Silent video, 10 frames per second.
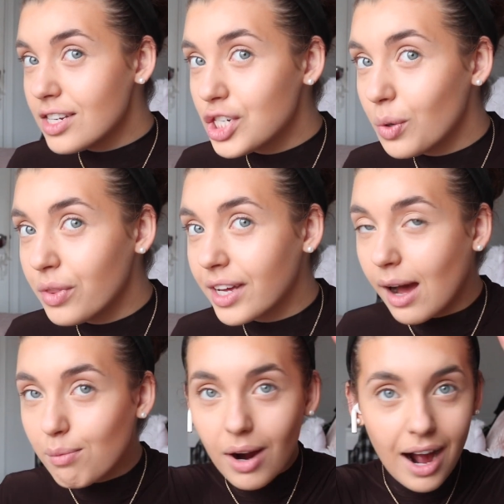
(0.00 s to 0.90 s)
it show on the
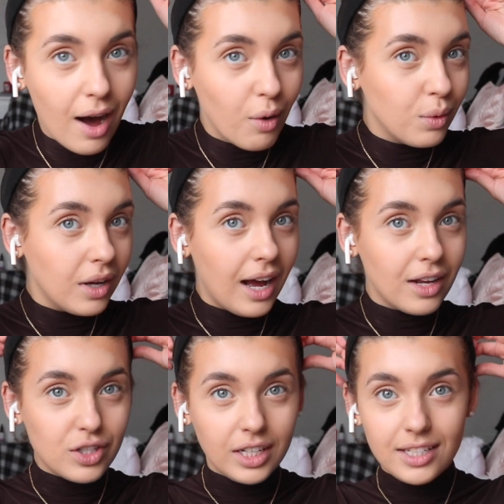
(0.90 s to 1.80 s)
camera how
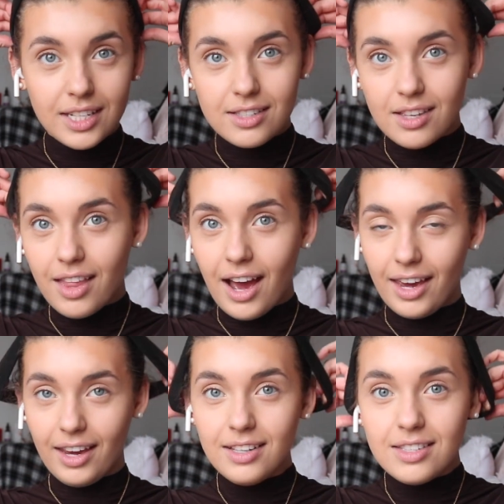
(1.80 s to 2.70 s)
actually decent that